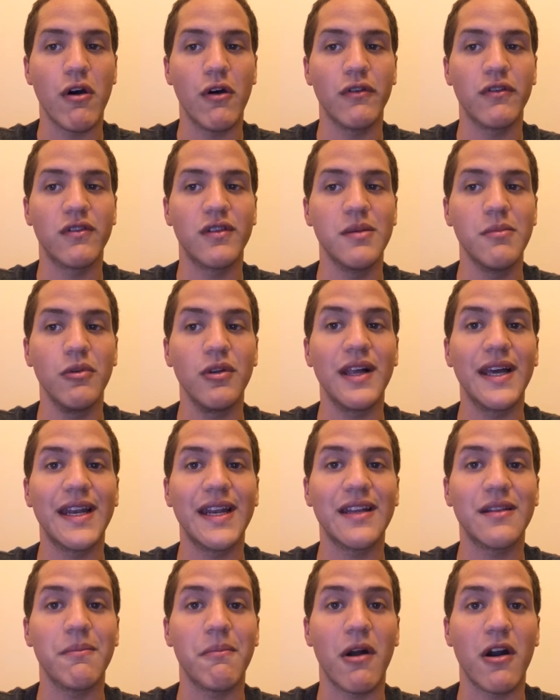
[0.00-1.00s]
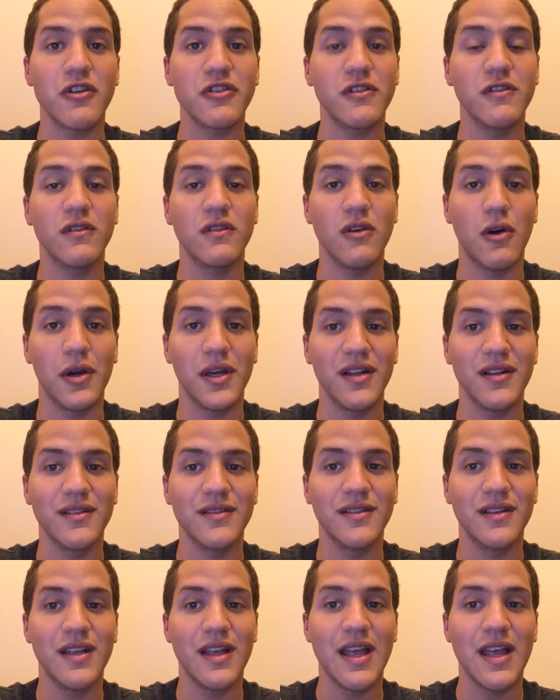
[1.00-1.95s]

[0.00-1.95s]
on simulated Martian soil,